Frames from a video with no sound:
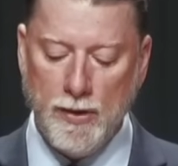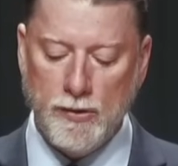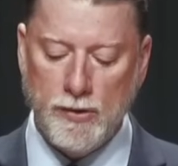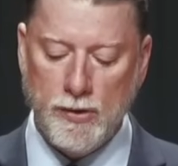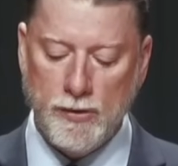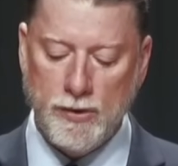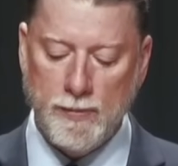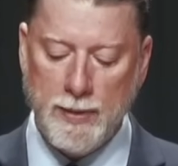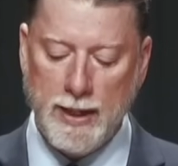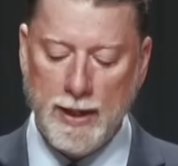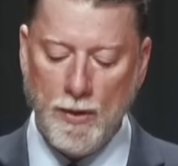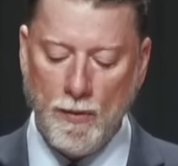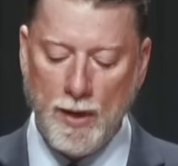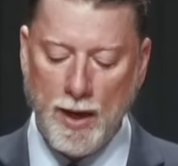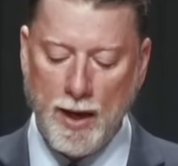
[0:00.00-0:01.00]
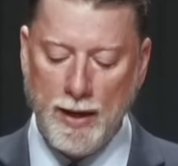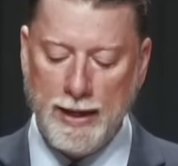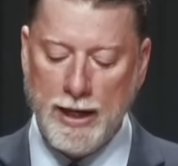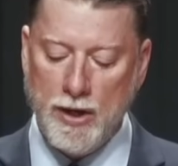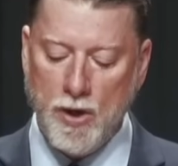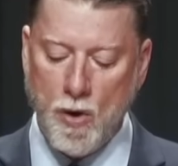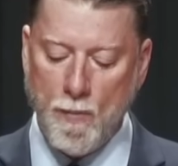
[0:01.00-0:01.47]
Search me, O
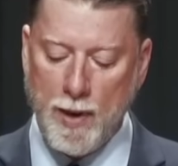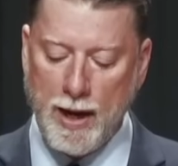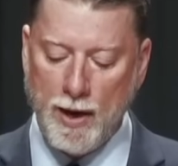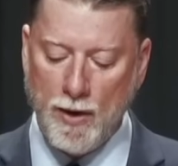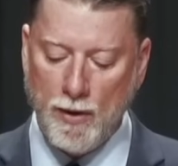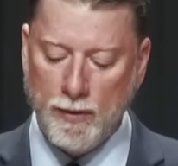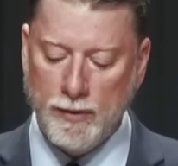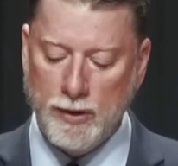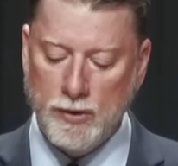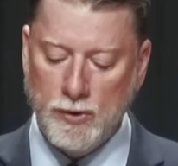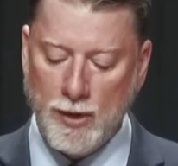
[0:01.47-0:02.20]
God, and know my heart.